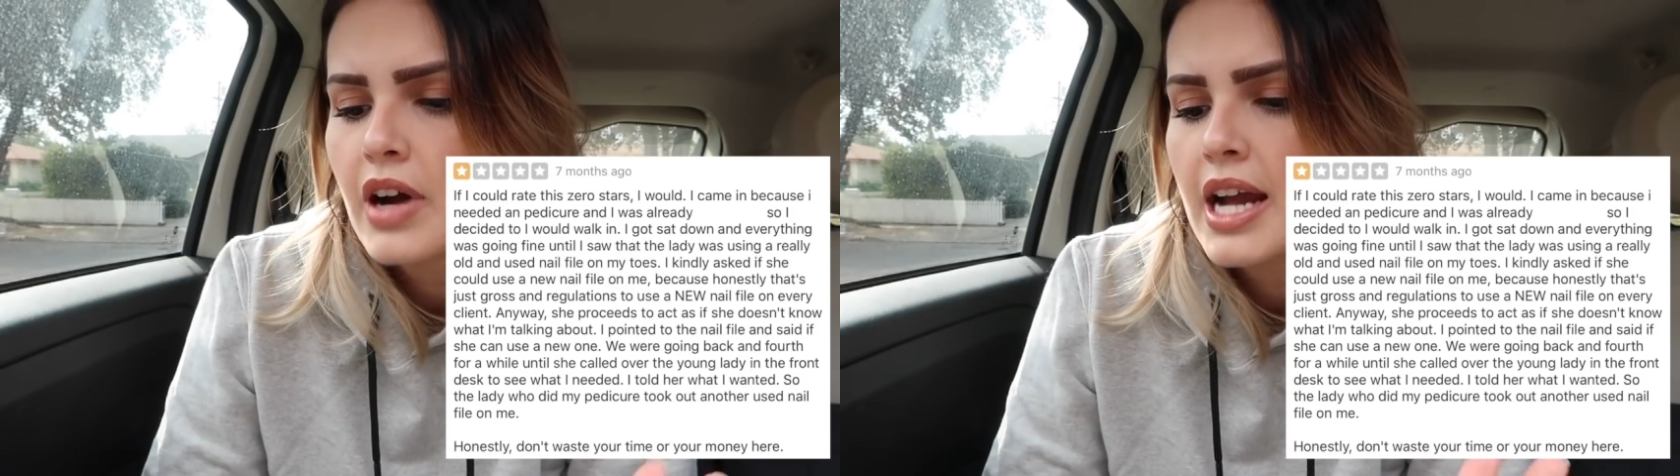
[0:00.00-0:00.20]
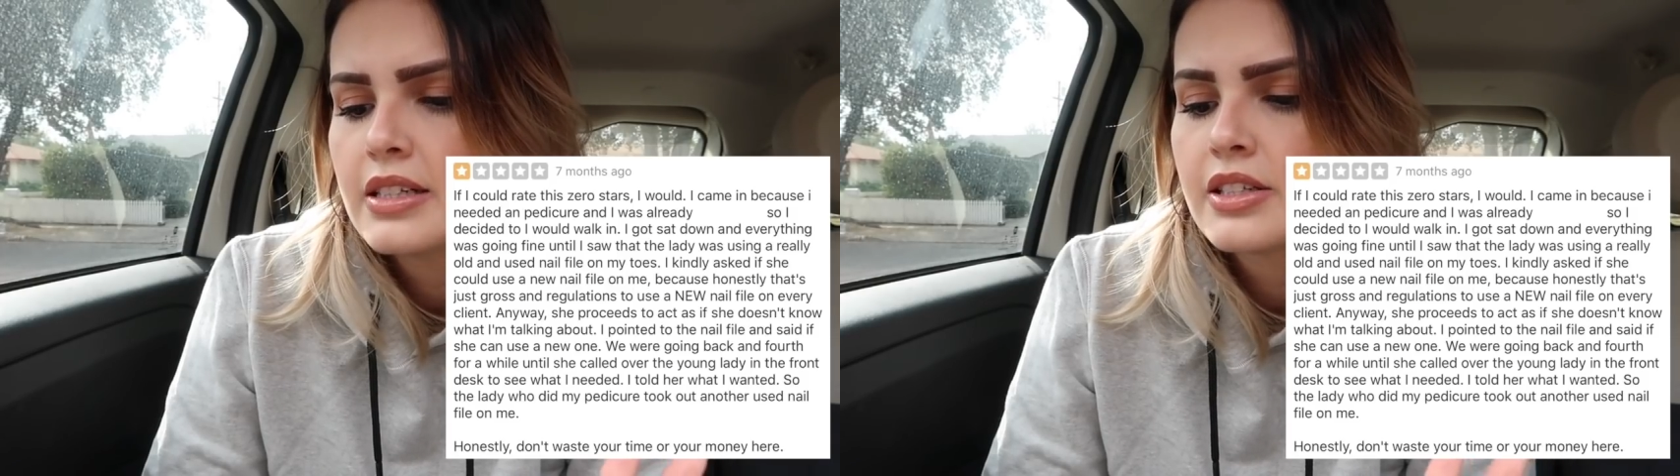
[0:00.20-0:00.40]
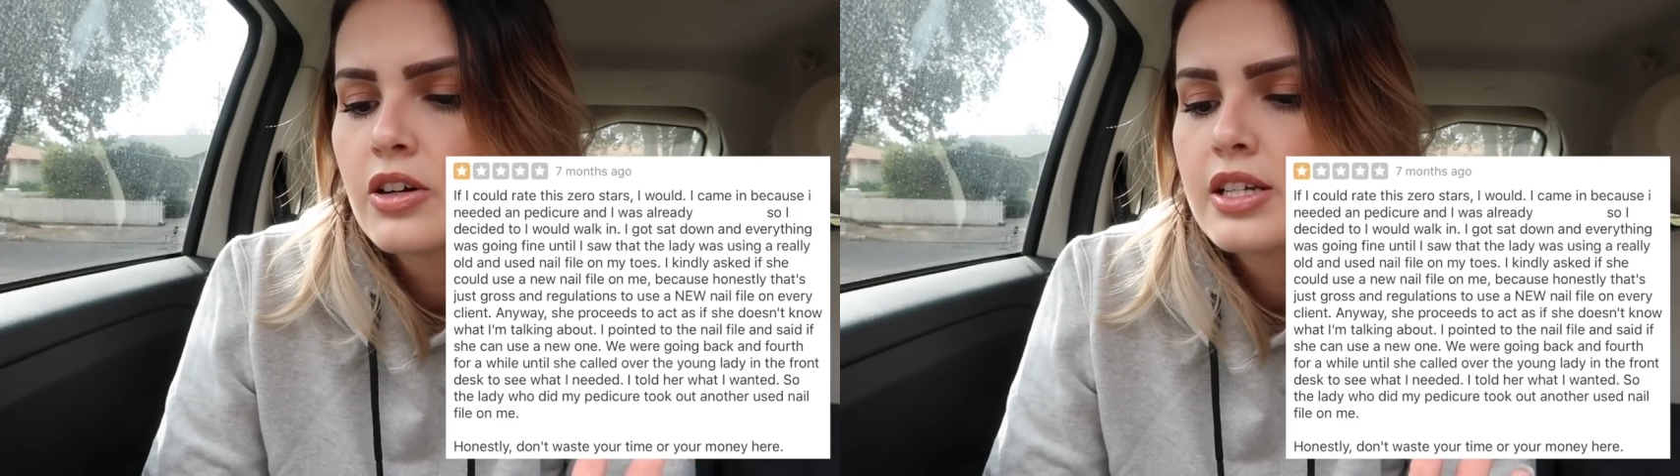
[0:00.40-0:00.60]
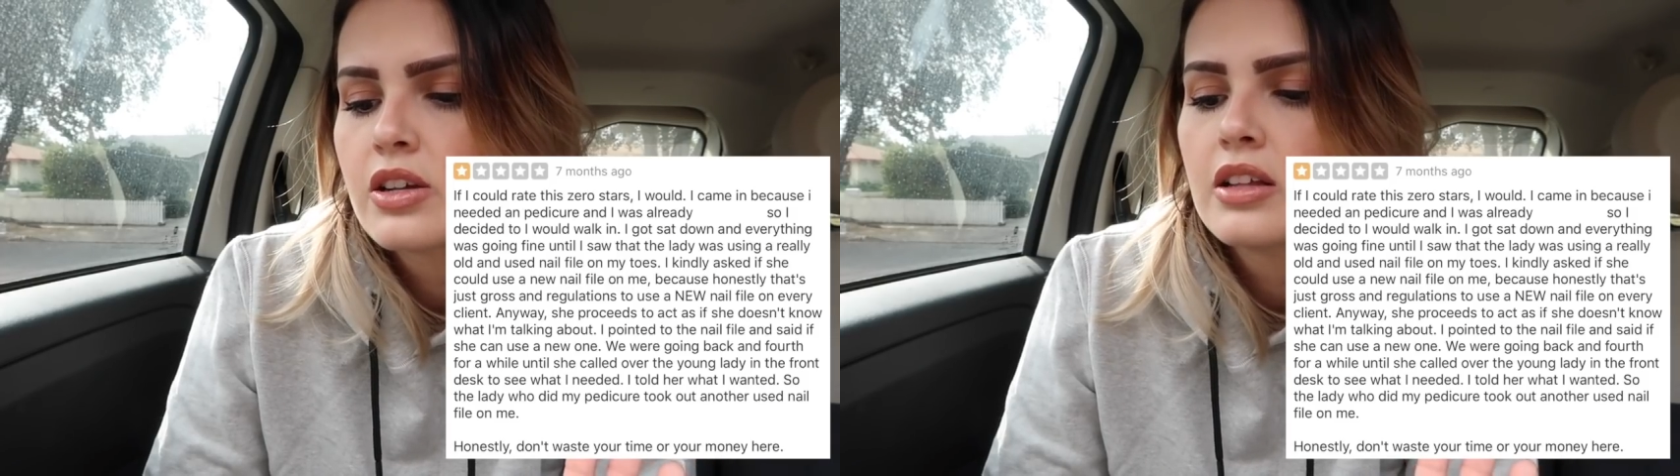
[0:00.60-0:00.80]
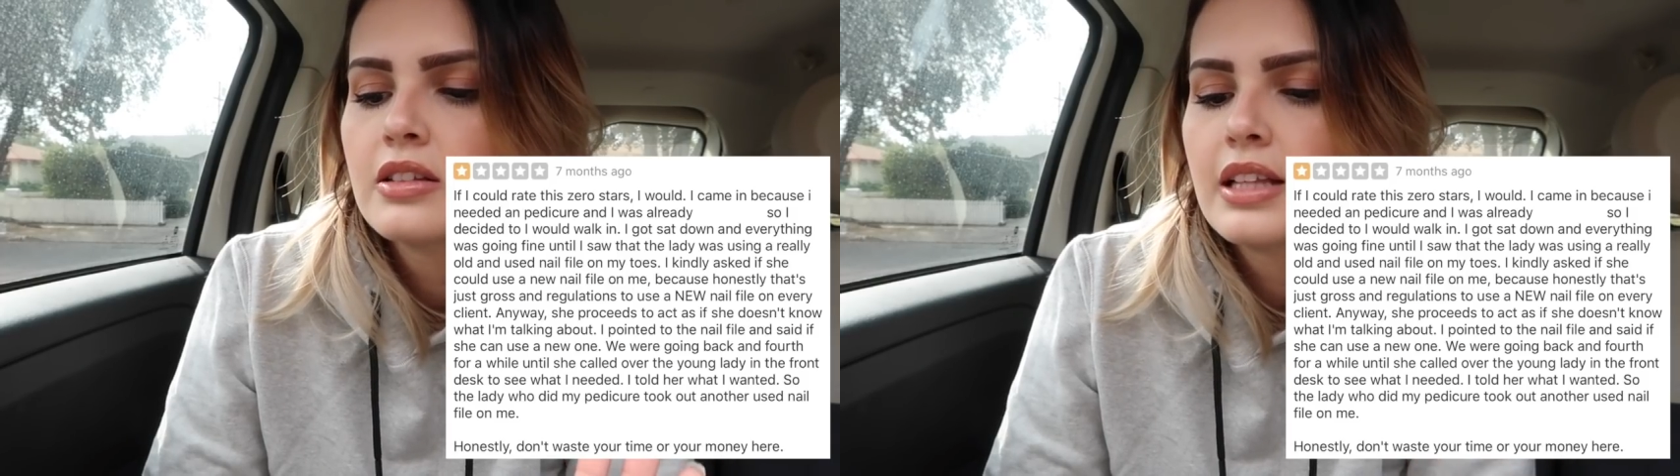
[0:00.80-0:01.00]
fine until I
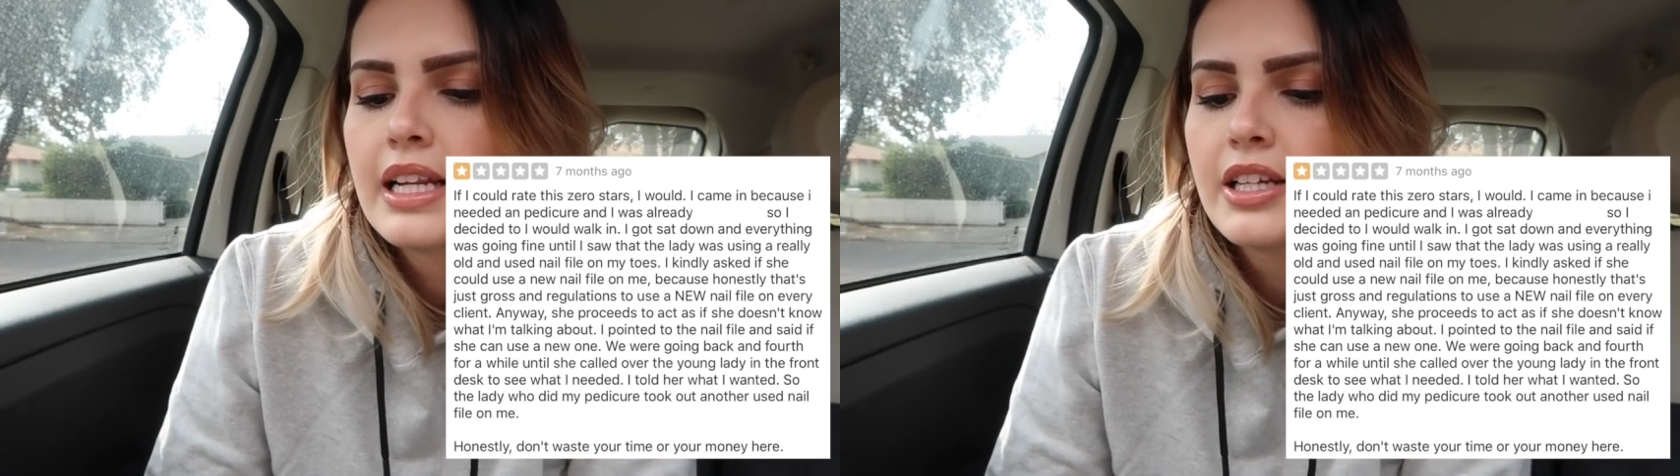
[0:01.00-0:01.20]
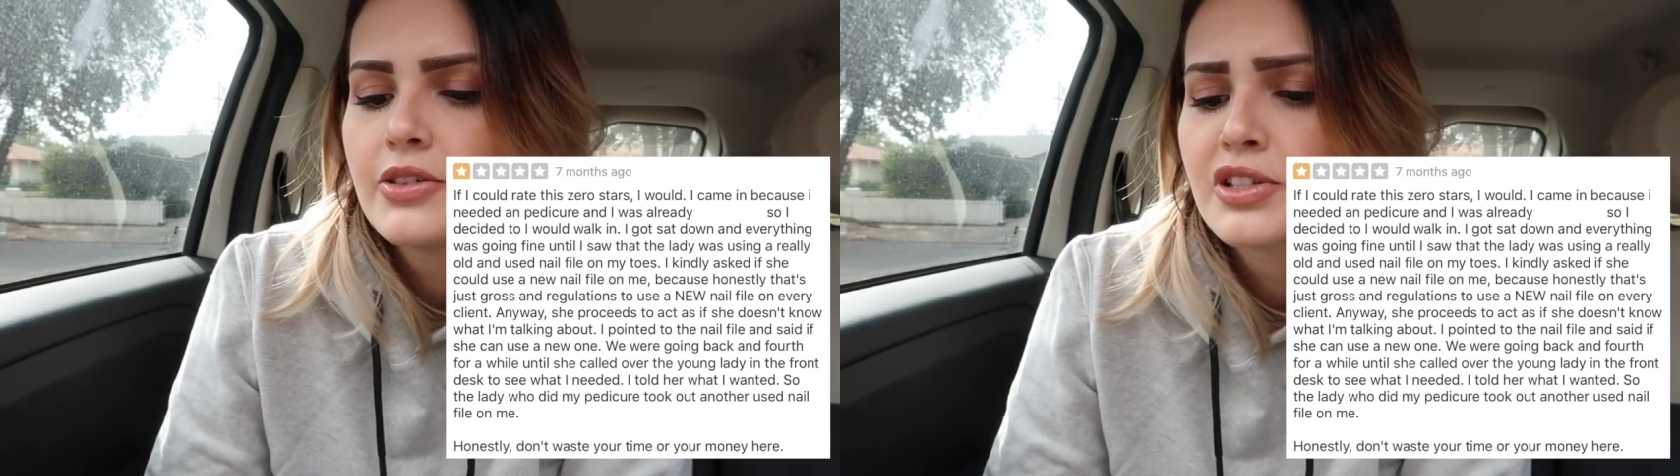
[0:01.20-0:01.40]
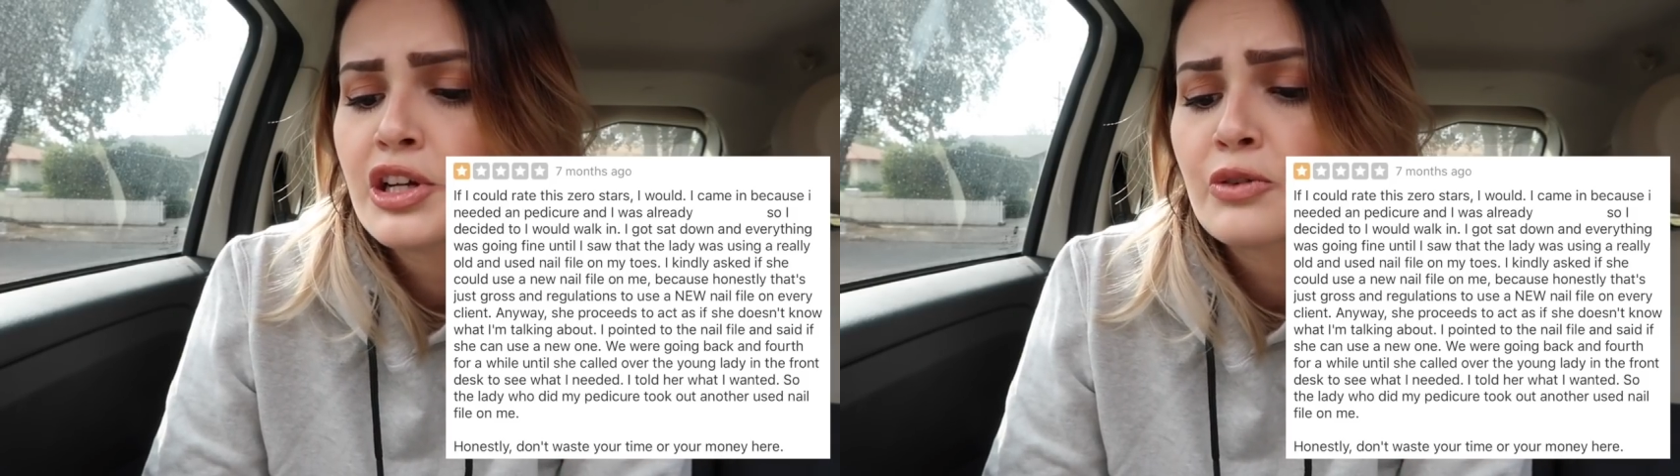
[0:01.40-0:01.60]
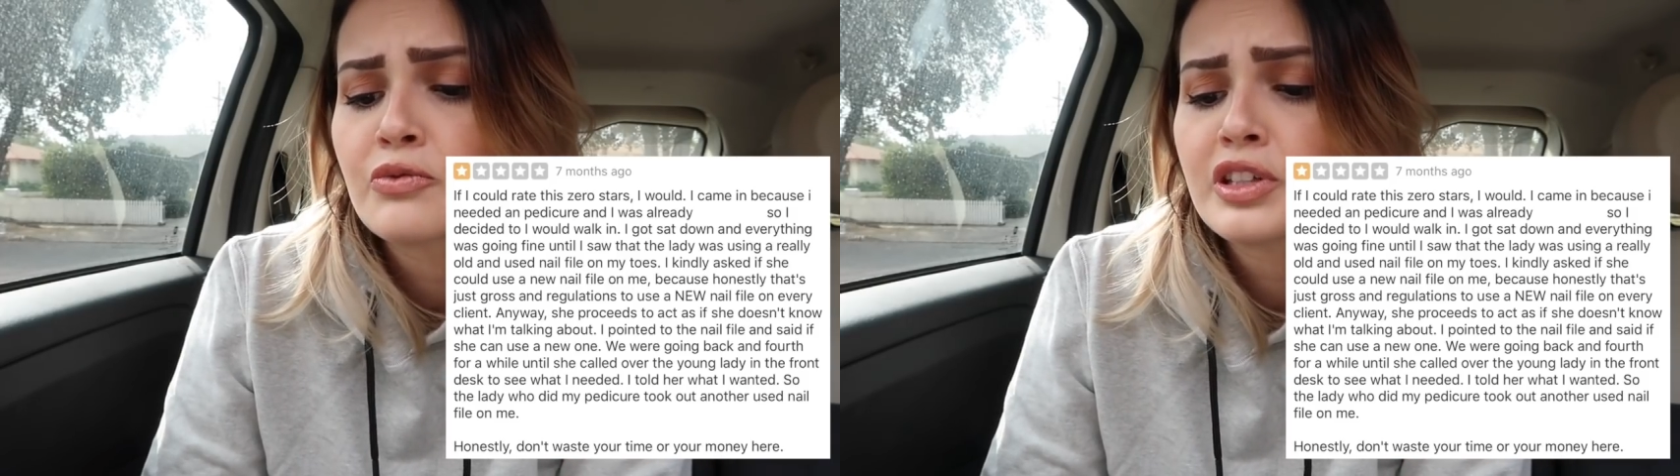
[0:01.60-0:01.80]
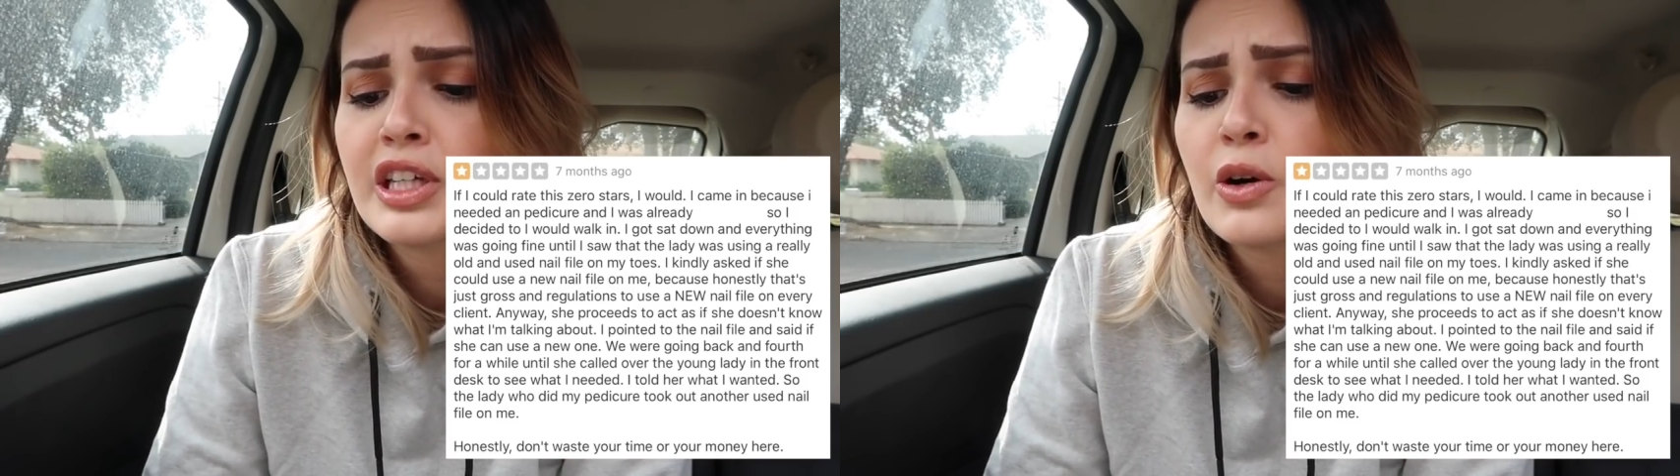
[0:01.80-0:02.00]
saw the lady using a
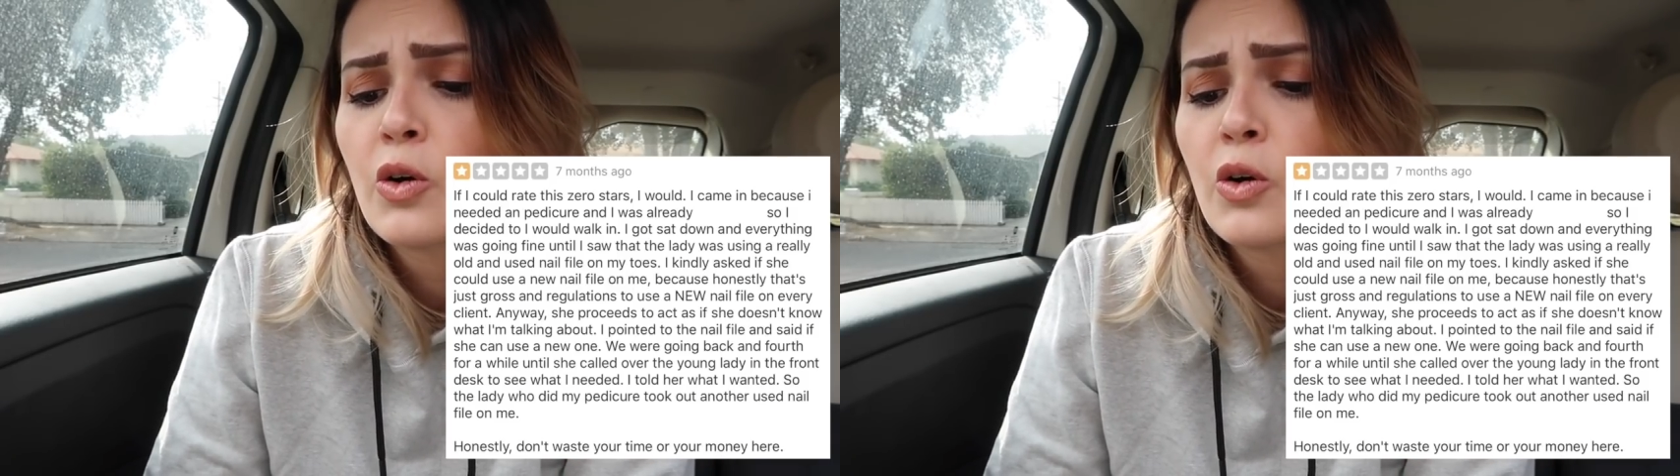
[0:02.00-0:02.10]
really